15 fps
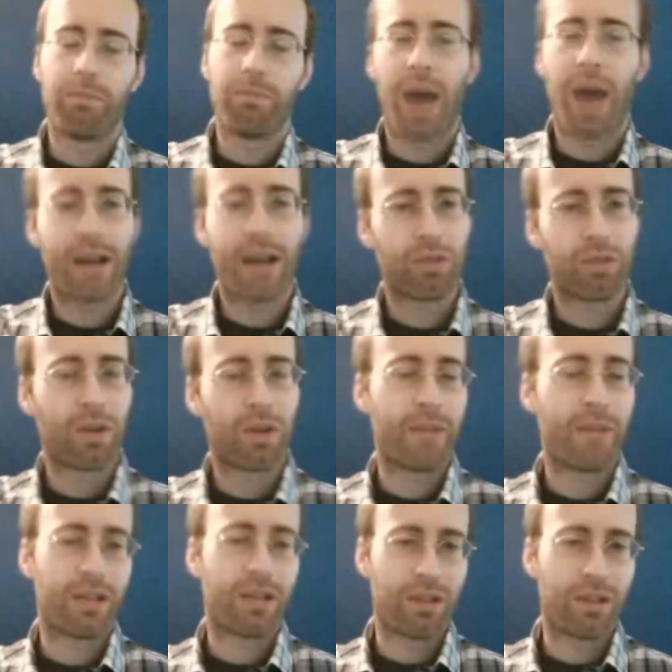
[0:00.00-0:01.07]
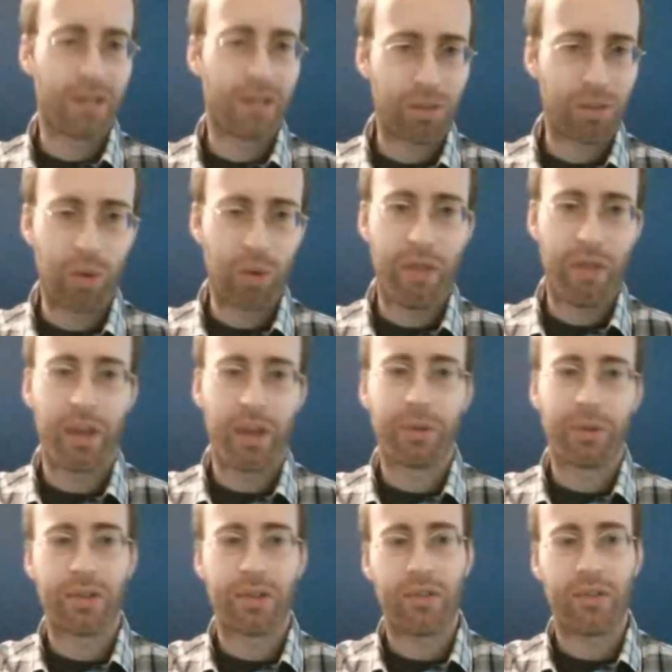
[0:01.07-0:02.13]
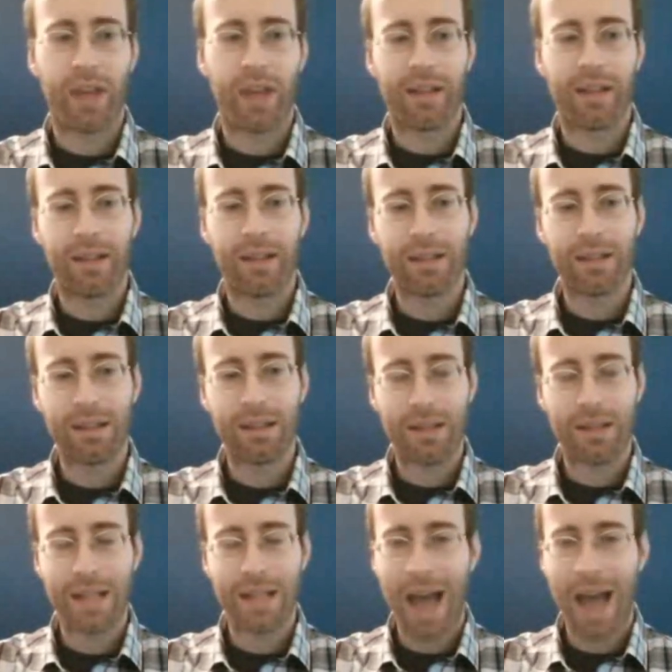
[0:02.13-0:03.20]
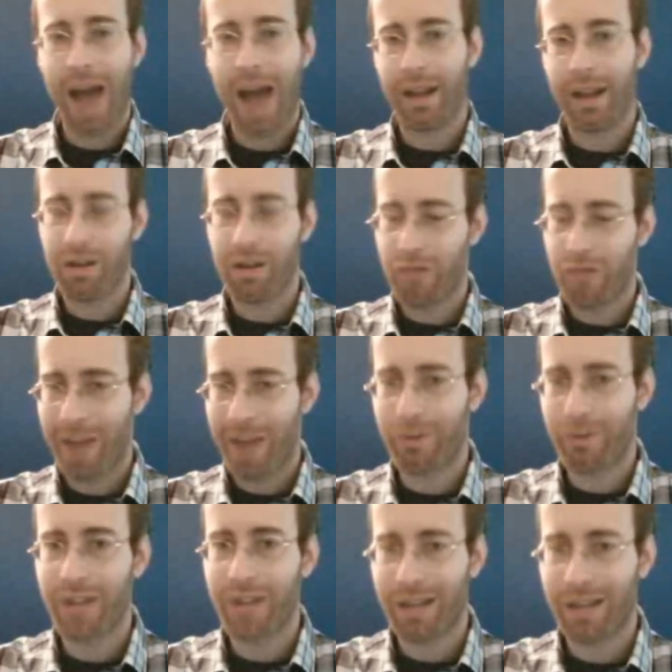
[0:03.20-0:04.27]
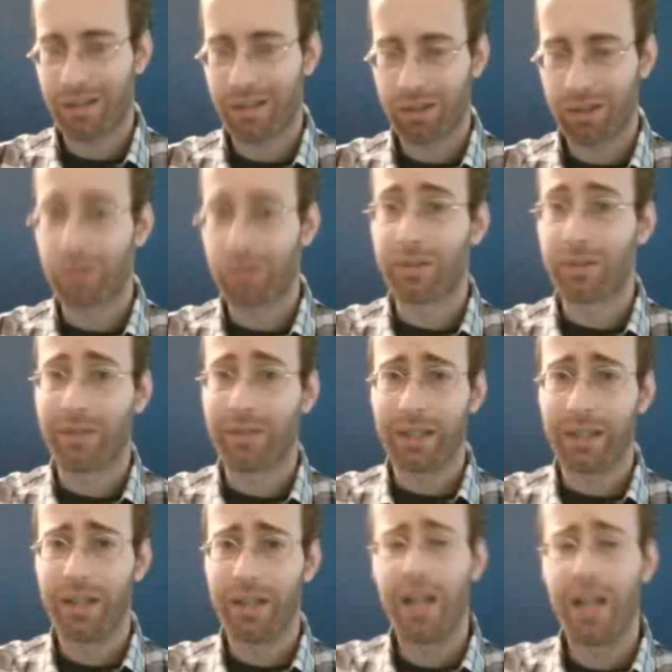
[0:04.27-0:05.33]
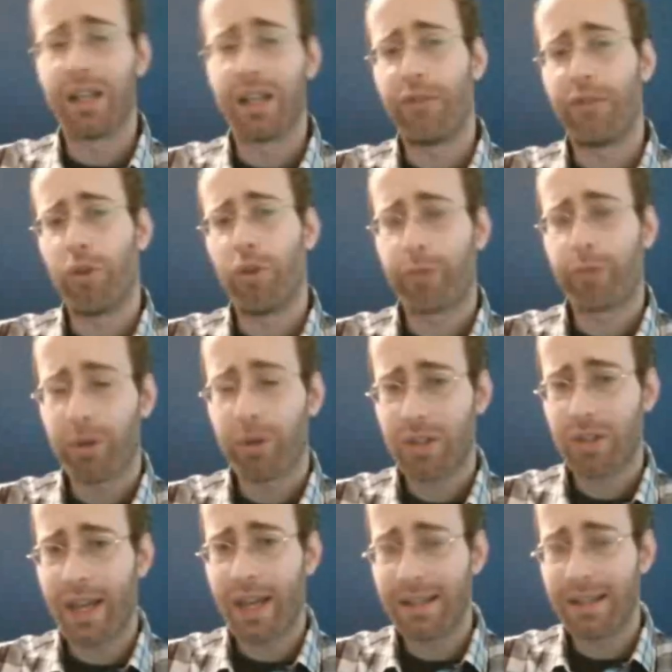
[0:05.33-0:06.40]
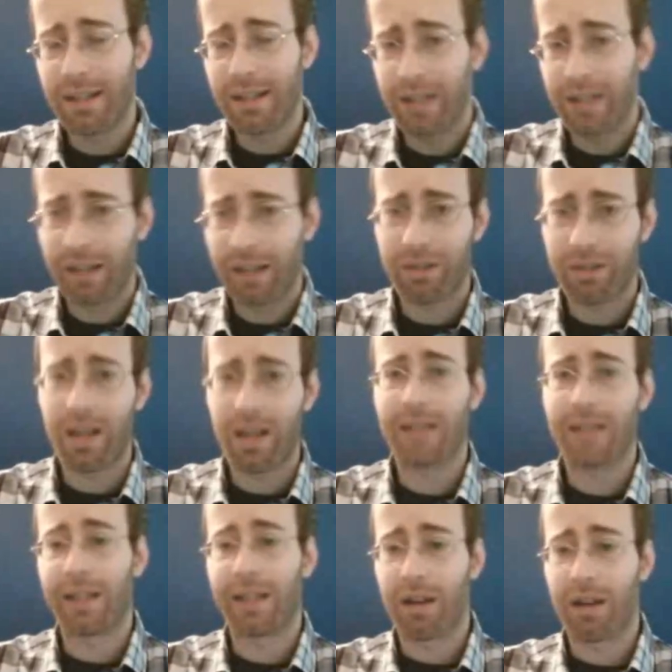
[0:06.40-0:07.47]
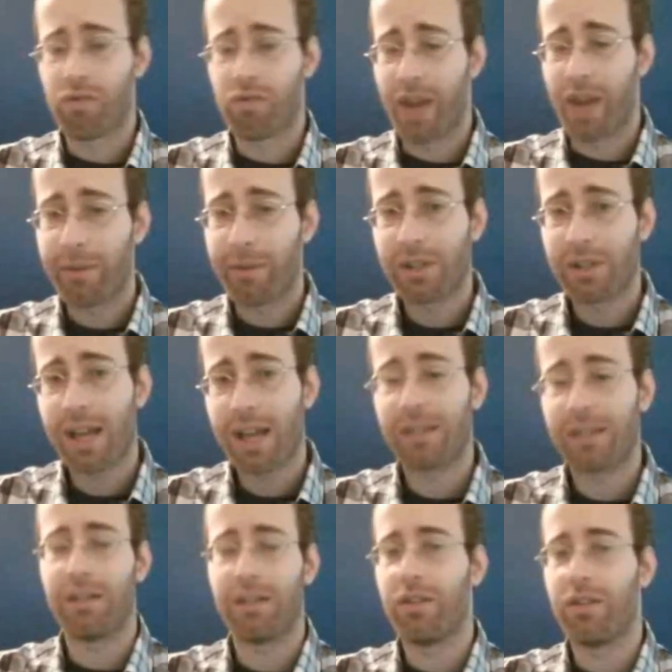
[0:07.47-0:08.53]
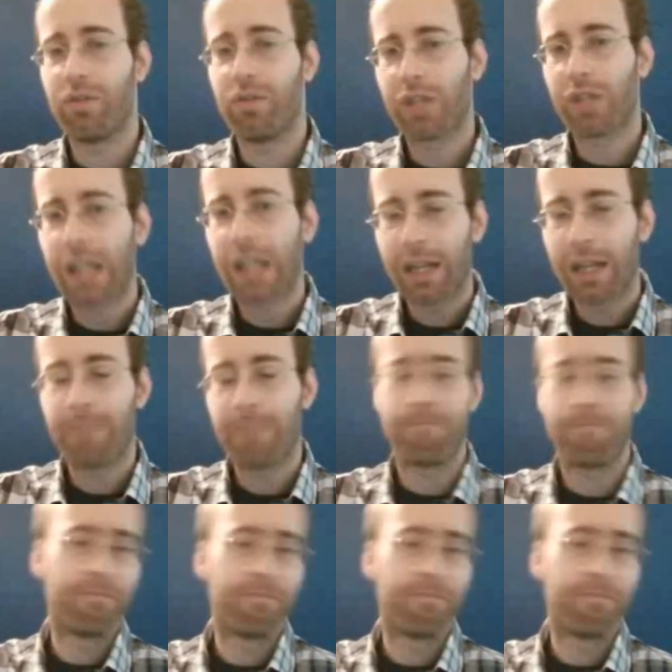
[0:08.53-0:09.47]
I just want to mention this one thing, which is that this is not a grammar test exclusively. If you approach the ACT English test like a grammar test, you're going to